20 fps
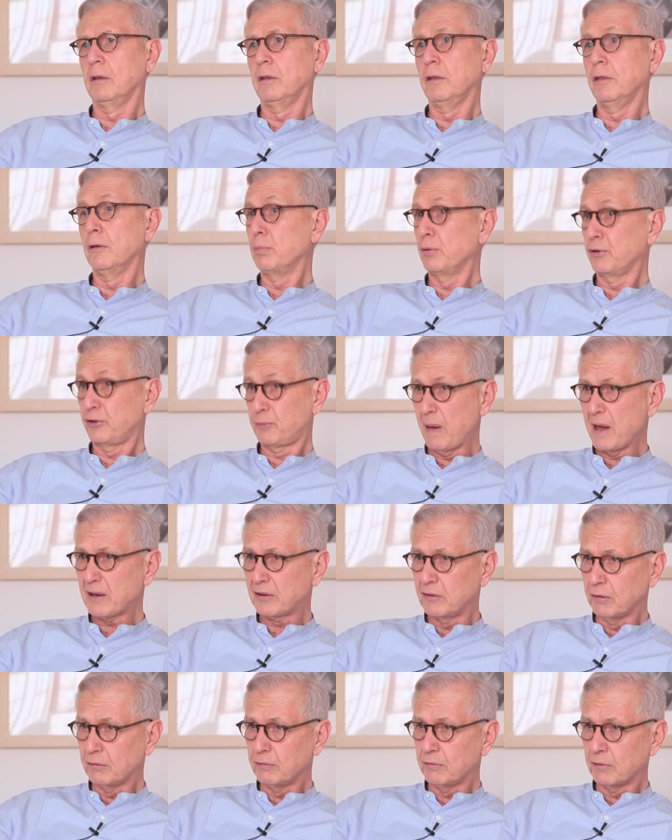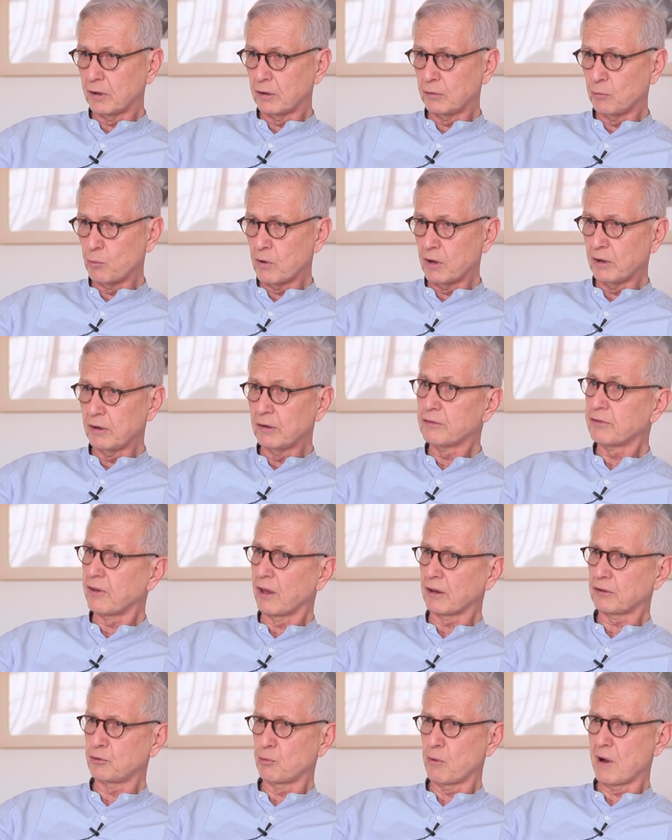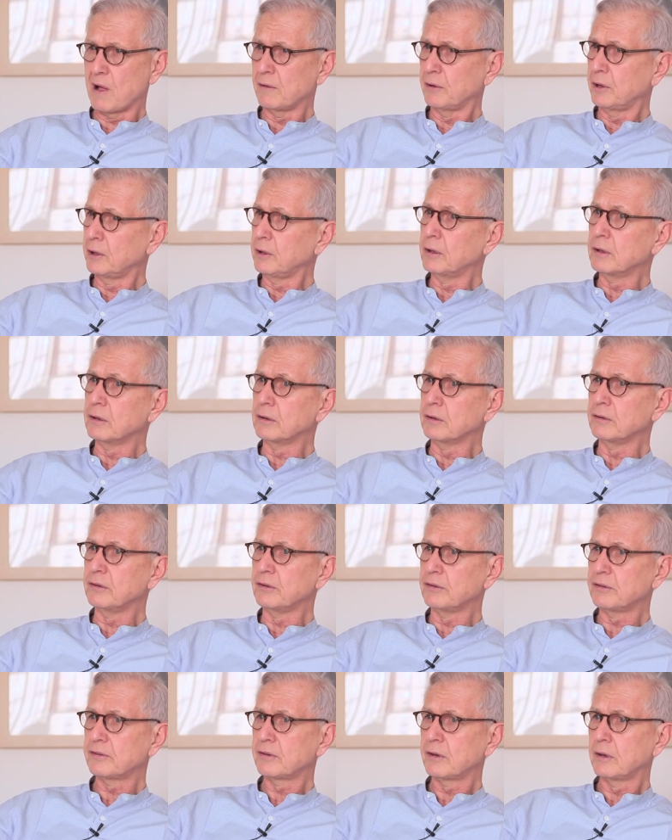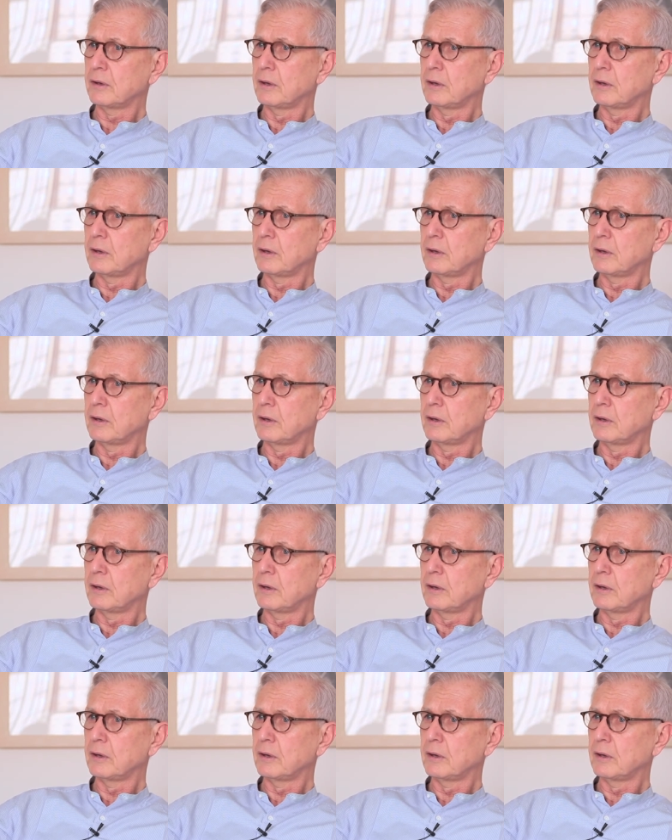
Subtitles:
the perspective on what sexuality is